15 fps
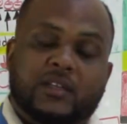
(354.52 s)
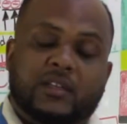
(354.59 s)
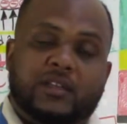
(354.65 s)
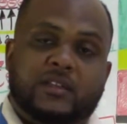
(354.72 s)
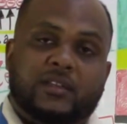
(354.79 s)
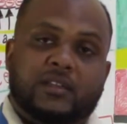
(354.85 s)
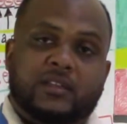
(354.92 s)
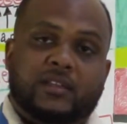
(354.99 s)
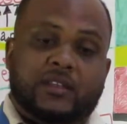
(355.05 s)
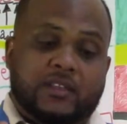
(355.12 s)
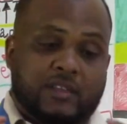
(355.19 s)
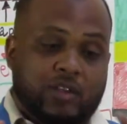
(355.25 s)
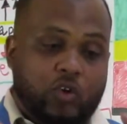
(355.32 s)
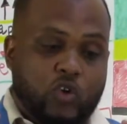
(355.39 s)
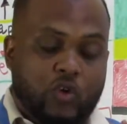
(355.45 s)

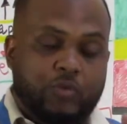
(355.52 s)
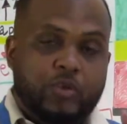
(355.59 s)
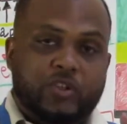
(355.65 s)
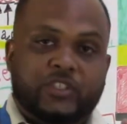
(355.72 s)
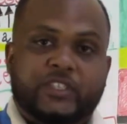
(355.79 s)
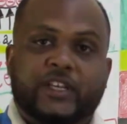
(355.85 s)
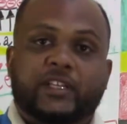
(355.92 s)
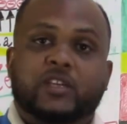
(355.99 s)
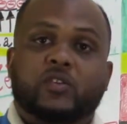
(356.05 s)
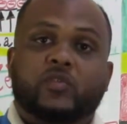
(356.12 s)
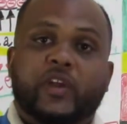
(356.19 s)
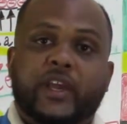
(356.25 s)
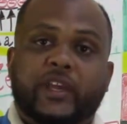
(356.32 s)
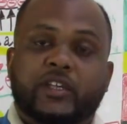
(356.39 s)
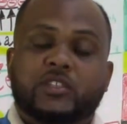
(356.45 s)
the homeostatic
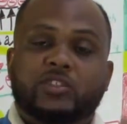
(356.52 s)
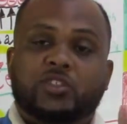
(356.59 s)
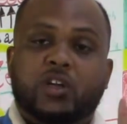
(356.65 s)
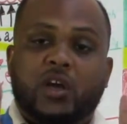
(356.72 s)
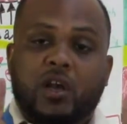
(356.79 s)
range